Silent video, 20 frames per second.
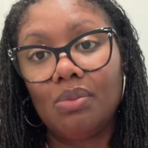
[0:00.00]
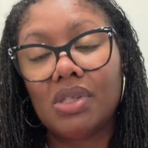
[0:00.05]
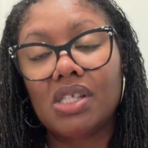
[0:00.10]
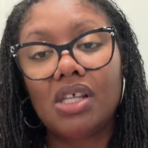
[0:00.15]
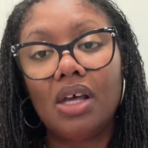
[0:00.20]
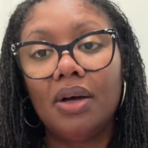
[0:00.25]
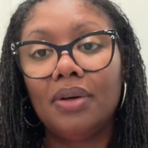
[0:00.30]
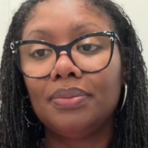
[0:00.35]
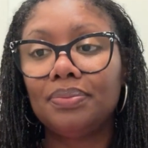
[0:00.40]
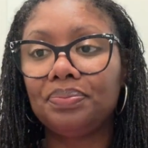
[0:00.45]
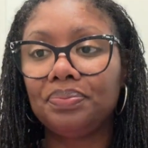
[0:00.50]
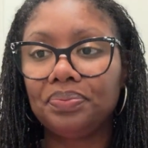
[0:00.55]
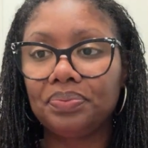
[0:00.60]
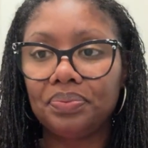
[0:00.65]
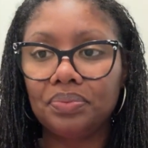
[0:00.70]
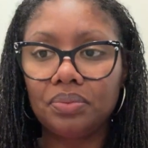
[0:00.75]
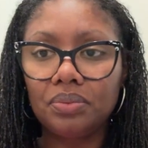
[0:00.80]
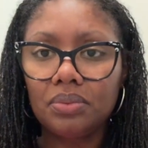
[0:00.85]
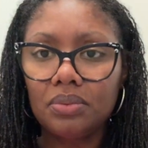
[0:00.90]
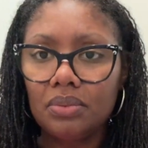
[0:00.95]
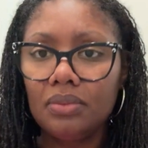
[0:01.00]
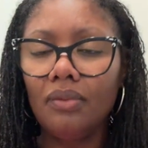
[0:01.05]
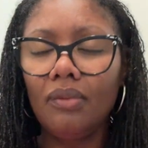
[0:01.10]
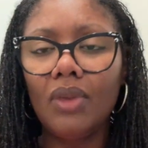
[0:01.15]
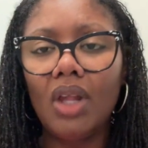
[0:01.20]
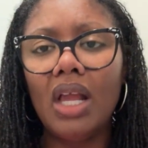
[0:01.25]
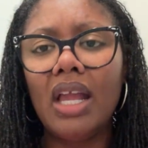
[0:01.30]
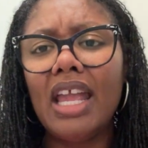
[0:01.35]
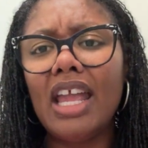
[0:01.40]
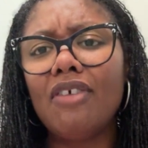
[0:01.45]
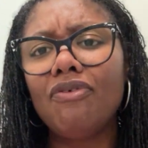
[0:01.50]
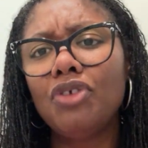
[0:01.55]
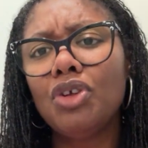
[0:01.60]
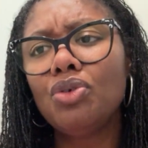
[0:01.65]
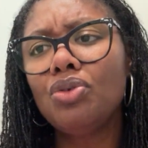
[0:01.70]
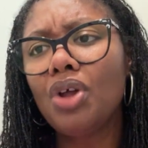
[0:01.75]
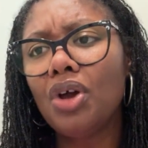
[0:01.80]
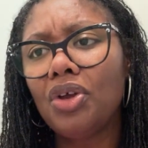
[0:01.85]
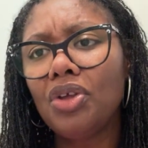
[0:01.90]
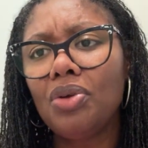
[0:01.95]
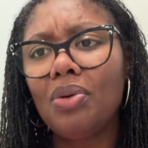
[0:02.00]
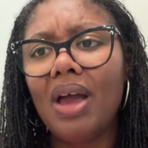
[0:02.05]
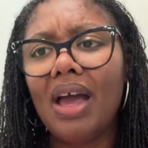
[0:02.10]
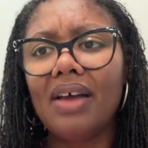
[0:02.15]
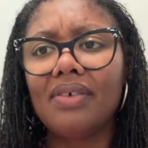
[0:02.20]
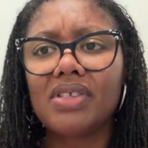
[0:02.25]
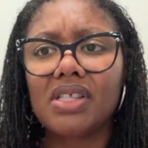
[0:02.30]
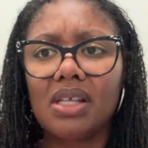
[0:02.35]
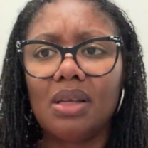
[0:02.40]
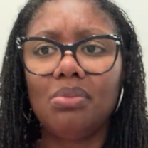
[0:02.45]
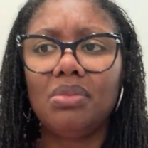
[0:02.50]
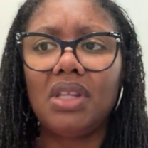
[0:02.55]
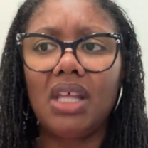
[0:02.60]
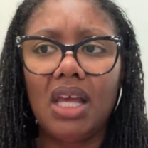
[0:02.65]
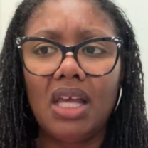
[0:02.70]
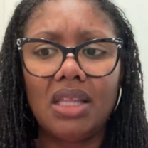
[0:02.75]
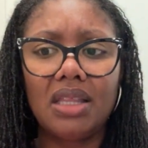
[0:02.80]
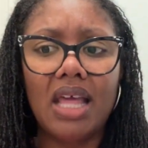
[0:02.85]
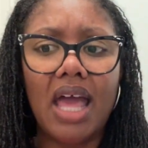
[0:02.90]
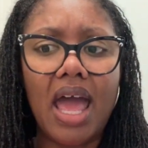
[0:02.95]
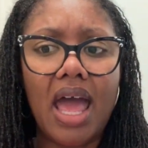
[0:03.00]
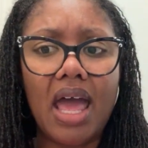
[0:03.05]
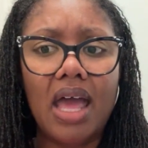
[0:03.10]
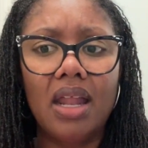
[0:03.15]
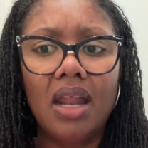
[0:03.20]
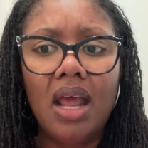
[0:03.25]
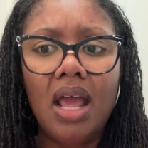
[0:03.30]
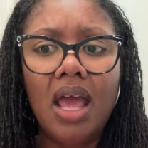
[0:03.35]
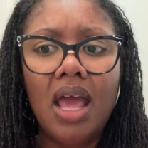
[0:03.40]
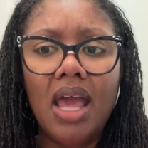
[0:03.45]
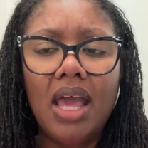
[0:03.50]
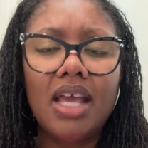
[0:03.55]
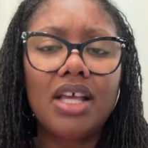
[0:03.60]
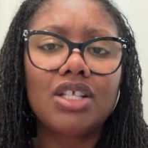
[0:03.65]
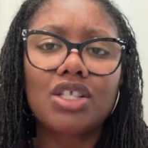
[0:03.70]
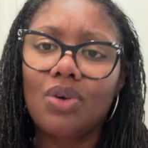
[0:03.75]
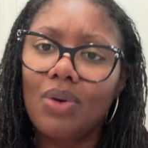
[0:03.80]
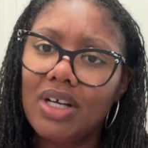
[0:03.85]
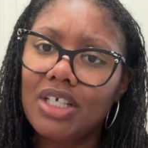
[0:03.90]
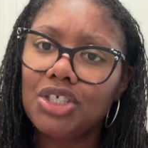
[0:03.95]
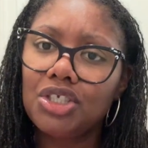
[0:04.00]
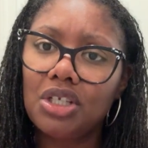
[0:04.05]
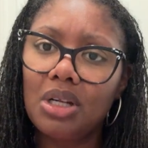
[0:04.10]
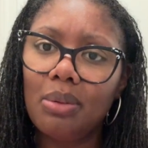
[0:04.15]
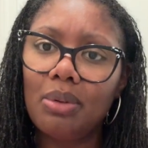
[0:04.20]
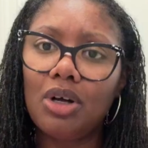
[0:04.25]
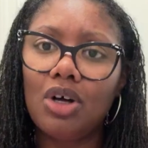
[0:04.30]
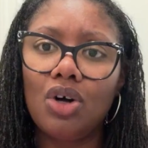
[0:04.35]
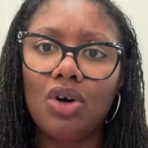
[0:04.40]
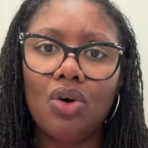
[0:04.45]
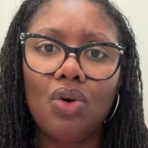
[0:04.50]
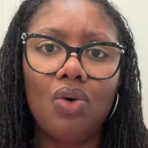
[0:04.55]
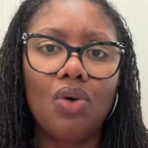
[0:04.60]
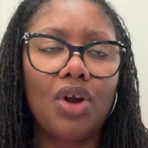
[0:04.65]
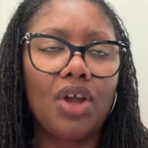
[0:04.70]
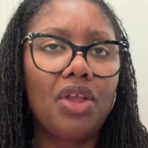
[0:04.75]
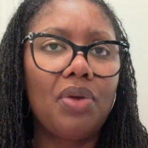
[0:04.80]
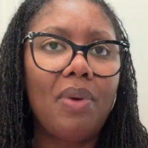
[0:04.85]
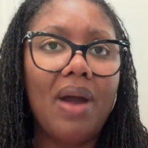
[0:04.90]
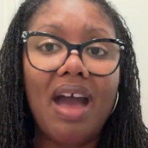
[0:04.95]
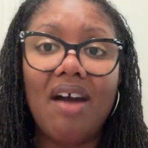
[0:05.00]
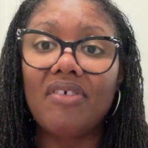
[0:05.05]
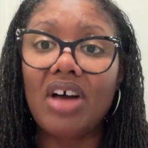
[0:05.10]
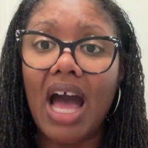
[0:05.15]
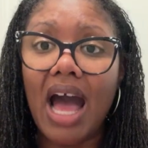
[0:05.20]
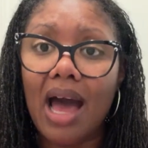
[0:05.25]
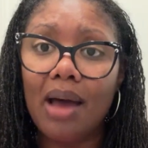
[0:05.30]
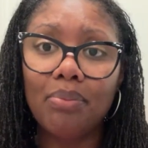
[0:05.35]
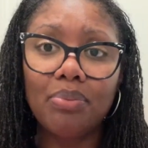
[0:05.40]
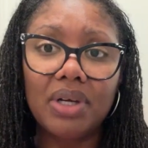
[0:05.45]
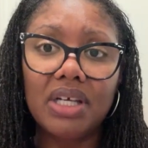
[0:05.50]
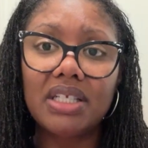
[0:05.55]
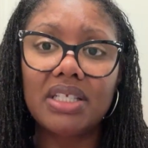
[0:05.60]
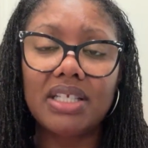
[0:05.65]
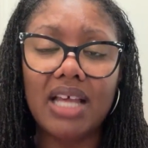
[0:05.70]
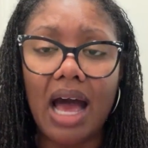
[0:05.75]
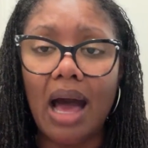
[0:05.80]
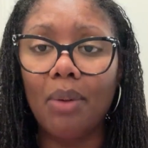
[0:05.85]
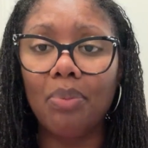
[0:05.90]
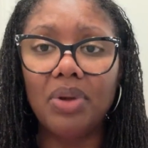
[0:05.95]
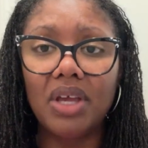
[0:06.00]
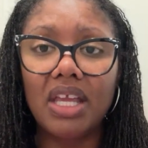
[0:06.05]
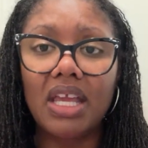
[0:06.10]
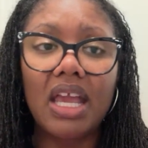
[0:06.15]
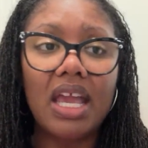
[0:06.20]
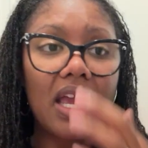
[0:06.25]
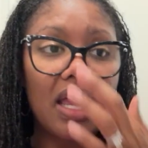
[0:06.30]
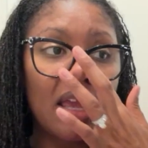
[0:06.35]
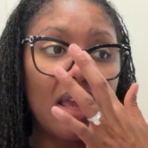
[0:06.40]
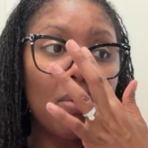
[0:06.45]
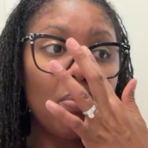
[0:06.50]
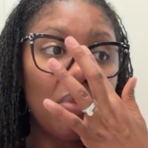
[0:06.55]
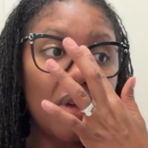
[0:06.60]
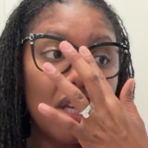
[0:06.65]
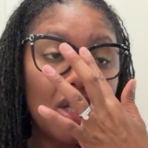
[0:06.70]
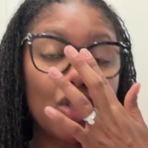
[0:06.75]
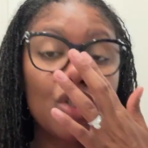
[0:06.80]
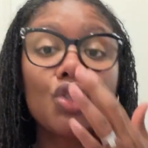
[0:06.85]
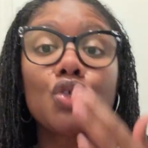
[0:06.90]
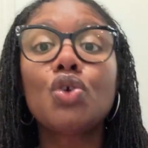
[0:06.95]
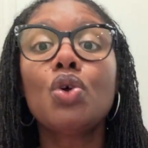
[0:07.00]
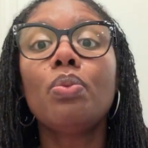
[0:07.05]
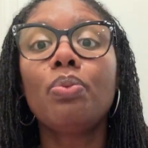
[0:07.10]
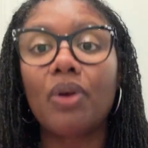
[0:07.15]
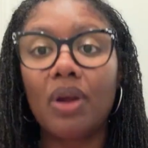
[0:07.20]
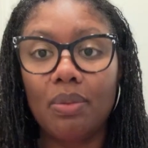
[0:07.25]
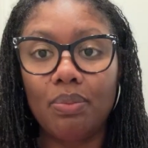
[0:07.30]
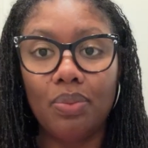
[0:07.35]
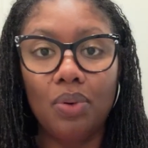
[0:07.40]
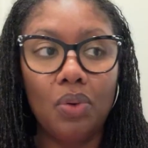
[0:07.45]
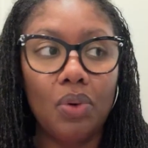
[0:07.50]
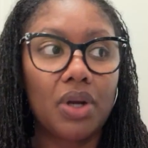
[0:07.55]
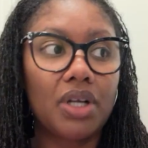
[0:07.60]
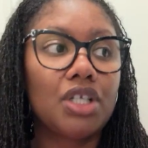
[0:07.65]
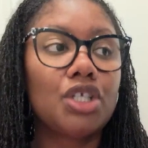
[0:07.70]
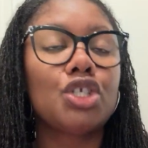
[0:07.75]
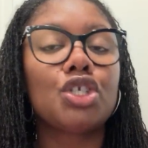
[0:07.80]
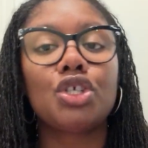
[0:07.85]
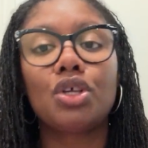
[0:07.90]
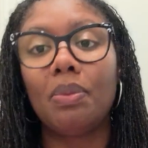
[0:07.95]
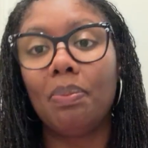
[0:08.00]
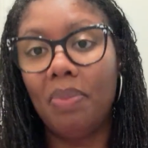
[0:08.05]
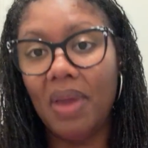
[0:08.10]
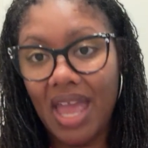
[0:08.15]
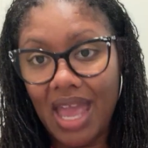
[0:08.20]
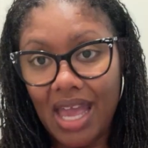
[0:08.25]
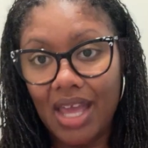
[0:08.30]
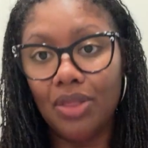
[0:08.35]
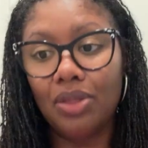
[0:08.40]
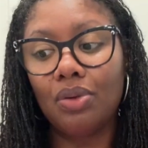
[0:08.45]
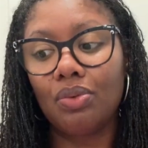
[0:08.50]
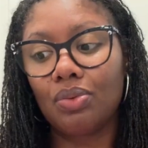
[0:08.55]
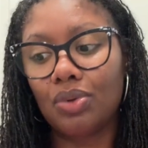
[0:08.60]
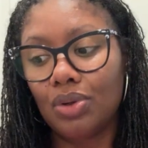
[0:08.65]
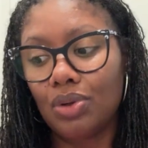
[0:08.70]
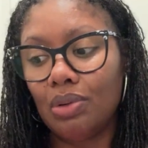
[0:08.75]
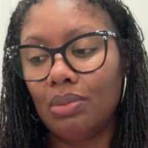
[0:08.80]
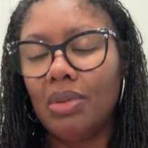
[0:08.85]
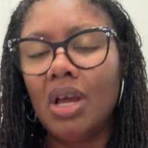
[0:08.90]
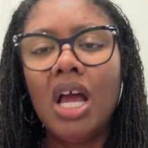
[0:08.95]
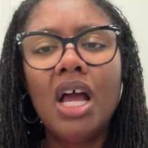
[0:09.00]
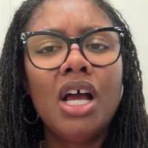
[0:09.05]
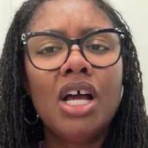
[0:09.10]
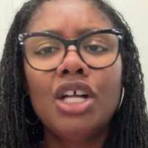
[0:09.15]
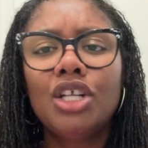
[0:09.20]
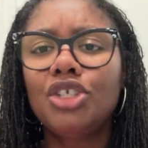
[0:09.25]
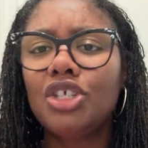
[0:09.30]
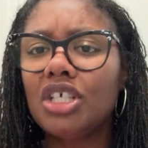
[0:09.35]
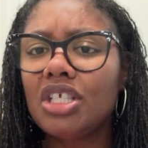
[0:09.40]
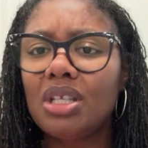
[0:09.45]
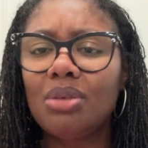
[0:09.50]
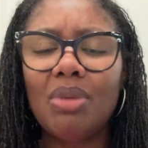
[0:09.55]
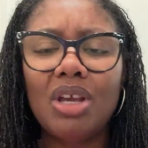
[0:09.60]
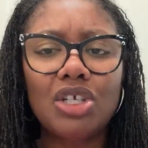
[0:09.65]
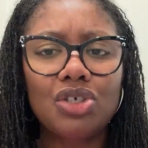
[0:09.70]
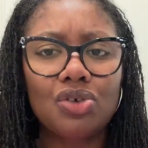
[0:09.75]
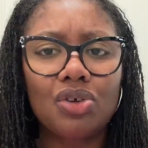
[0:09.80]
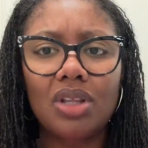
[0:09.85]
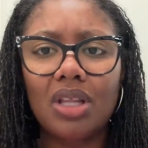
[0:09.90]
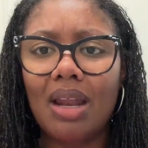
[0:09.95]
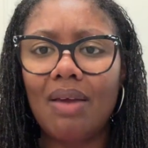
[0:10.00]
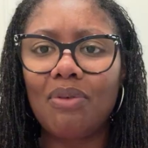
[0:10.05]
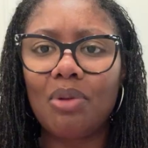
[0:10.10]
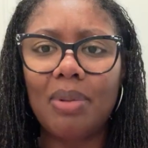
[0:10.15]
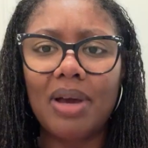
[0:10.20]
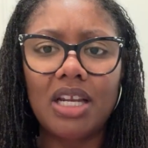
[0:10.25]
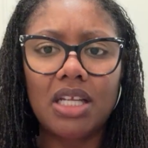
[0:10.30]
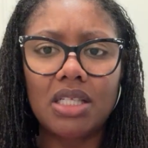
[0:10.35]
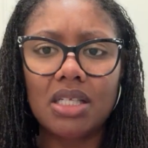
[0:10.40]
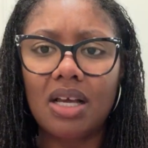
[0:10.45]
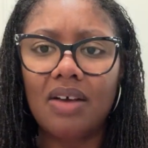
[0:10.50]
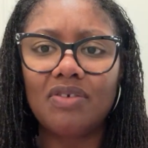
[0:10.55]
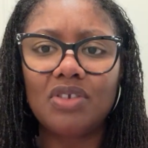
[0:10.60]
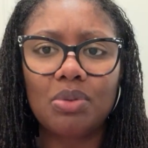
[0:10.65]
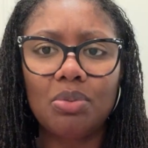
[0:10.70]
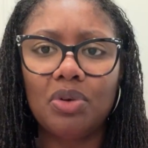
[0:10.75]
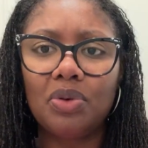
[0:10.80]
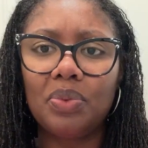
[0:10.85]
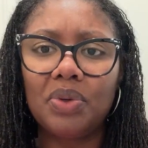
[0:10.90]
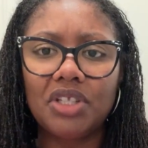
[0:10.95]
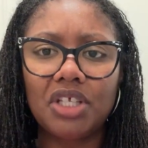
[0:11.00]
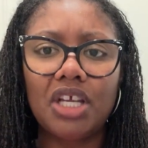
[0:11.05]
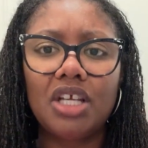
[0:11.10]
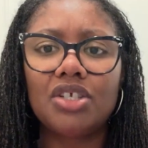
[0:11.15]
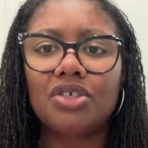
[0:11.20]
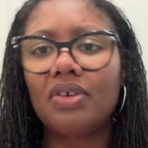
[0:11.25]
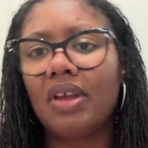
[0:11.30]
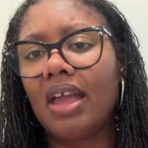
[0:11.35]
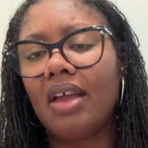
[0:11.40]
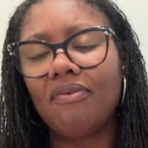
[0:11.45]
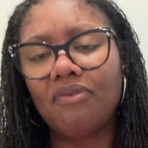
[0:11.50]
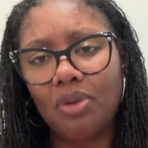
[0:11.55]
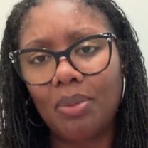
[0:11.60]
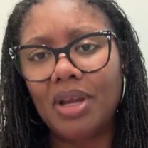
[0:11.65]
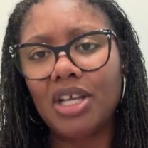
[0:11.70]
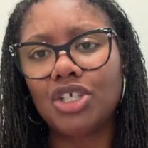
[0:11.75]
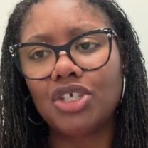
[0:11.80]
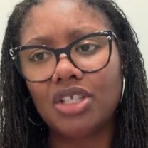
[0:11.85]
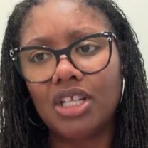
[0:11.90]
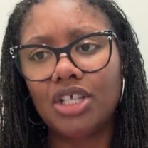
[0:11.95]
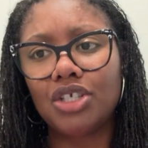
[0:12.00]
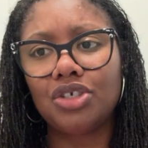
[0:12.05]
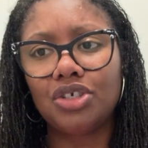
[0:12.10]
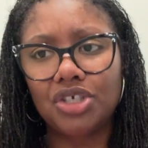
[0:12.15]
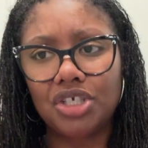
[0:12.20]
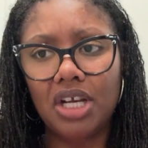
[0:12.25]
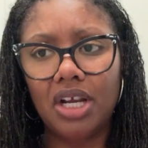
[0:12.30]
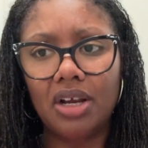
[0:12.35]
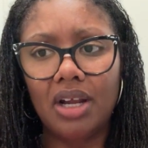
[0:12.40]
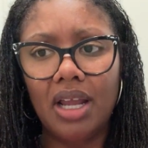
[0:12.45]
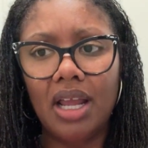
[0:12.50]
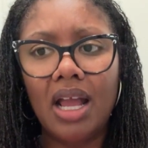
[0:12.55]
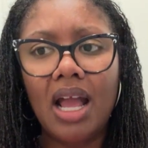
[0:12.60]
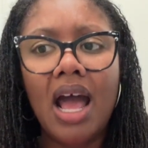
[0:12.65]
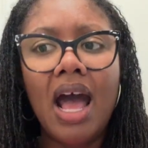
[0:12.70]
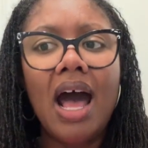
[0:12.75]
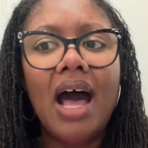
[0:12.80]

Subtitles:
So if you know you have something that is questionable or you have a hot button topic, it can be super important to pan the room just to make sure that everybody's comfortable with the information that you're sharing.